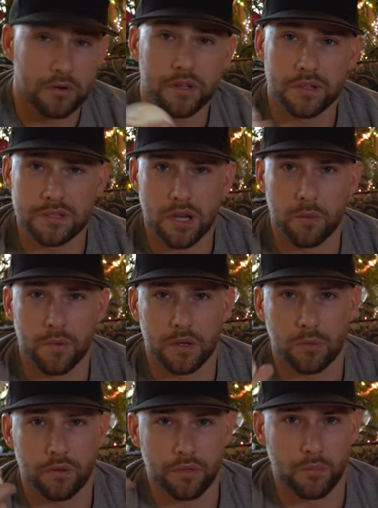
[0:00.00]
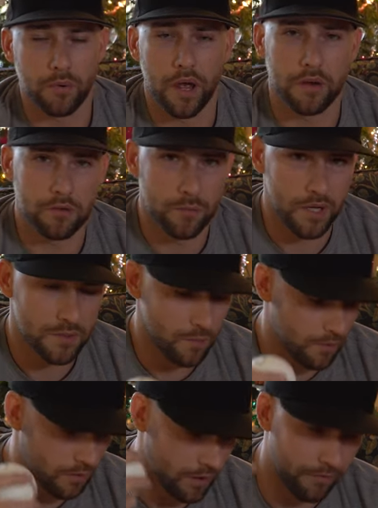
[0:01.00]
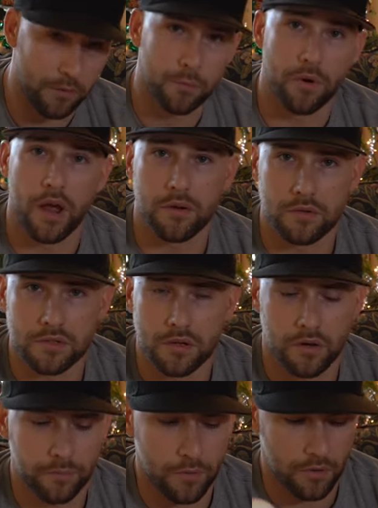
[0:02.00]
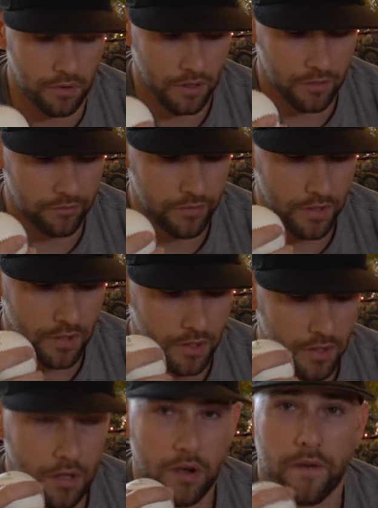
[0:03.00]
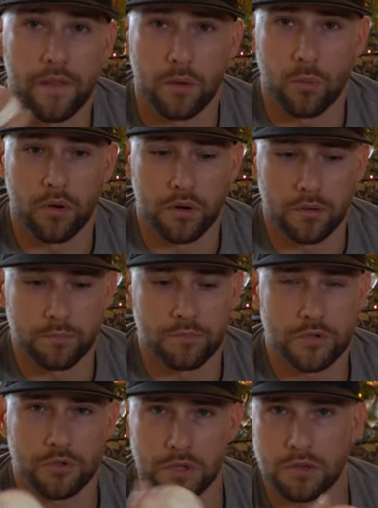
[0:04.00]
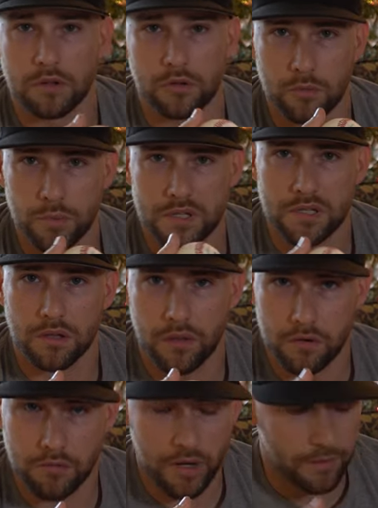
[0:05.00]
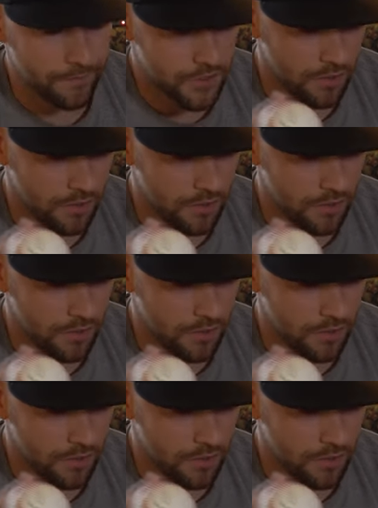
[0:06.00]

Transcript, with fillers: Kids come in with their brand new baseball glove, their brand new softball glove, and they want to treat their new piece of leather right.